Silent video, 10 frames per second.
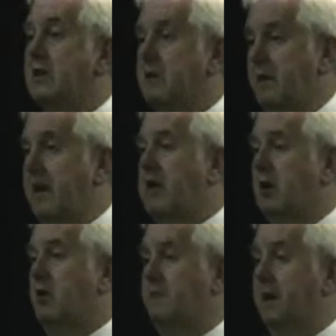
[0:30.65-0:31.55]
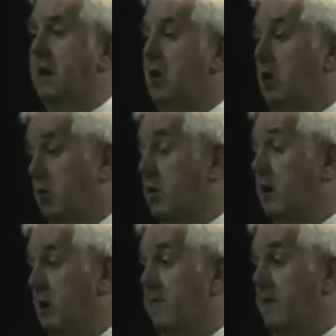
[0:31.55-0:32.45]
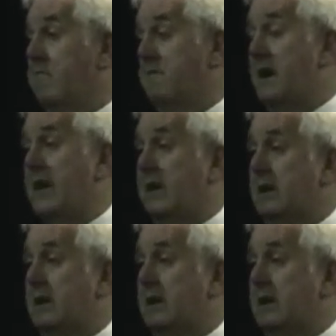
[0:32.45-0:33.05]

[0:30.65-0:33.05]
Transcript: that they can offer, or will offer in fact,